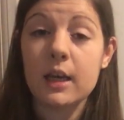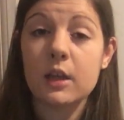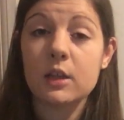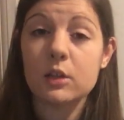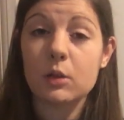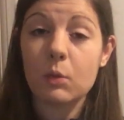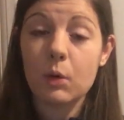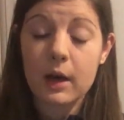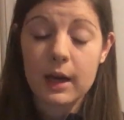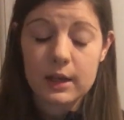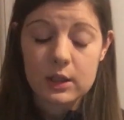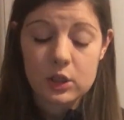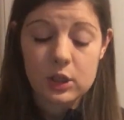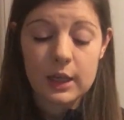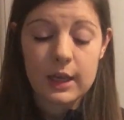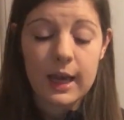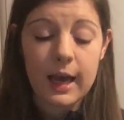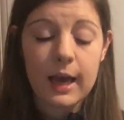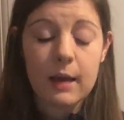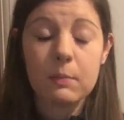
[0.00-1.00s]
So what
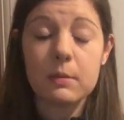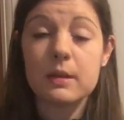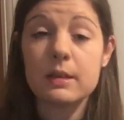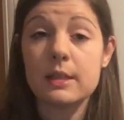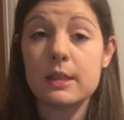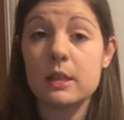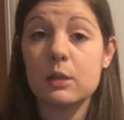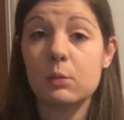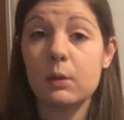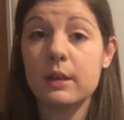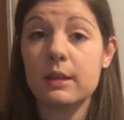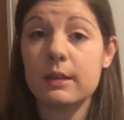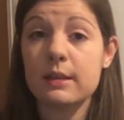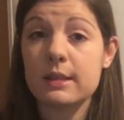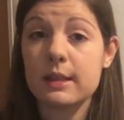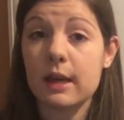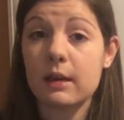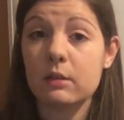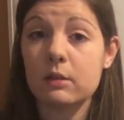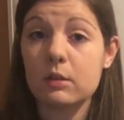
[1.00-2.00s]
actually happens is when the
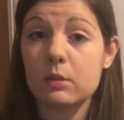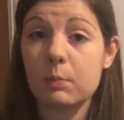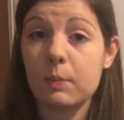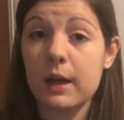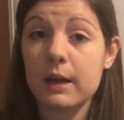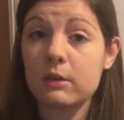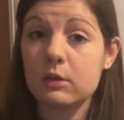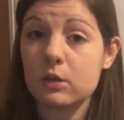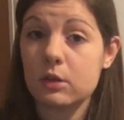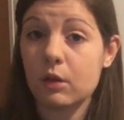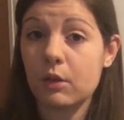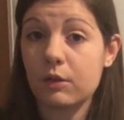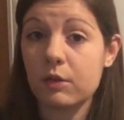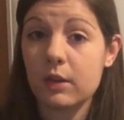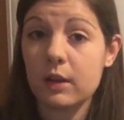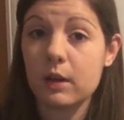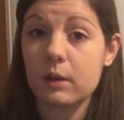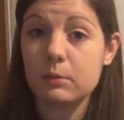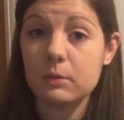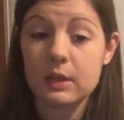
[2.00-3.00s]
sounds bounce off
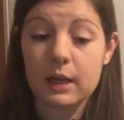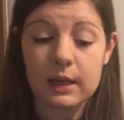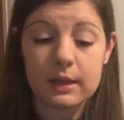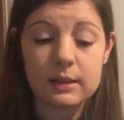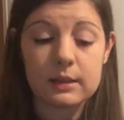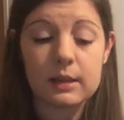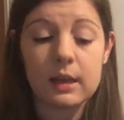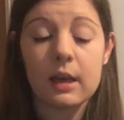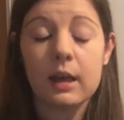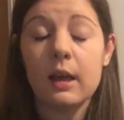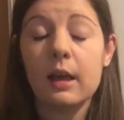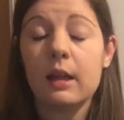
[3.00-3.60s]
the objects,